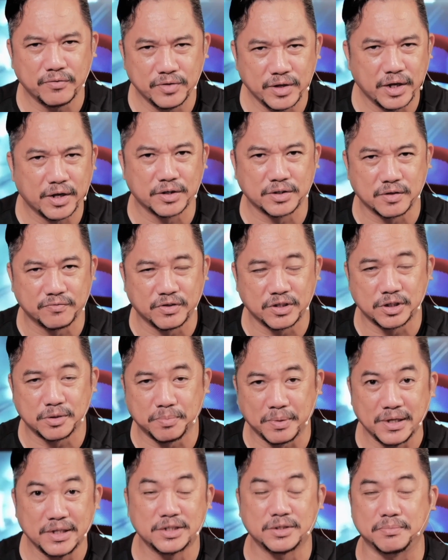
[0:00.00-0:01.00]
liters of
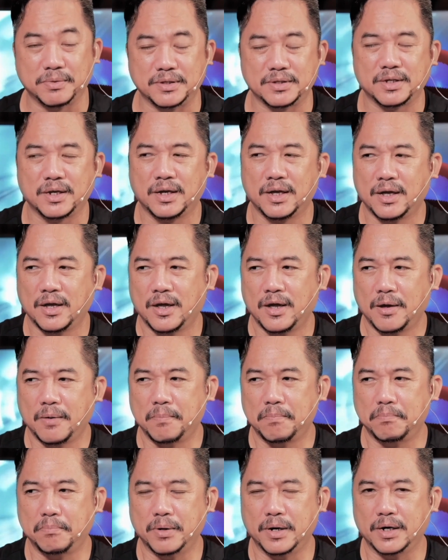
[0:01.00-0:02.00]
displacement,
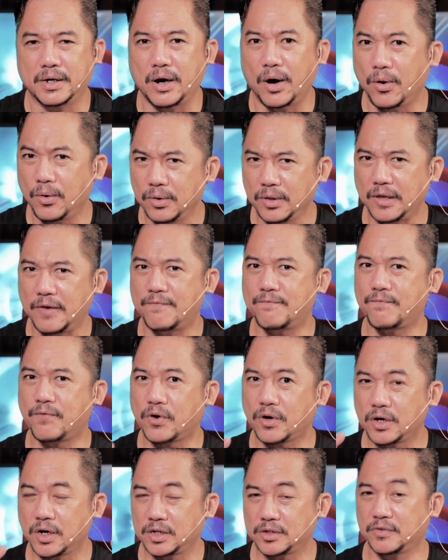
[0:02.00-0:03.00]
but only
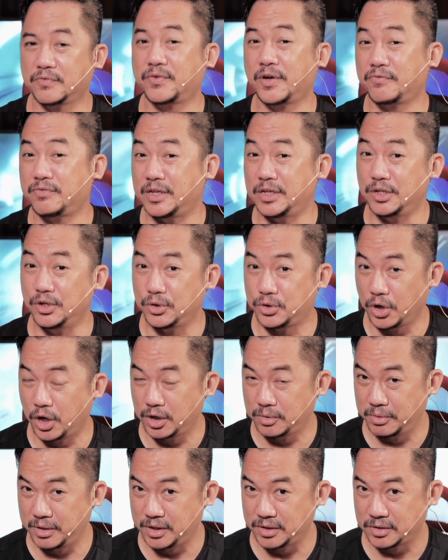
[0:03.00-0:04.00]
450
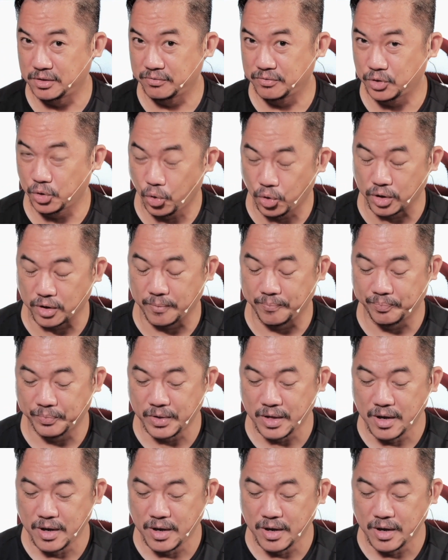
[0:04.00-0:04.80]
Newton-meters of torque.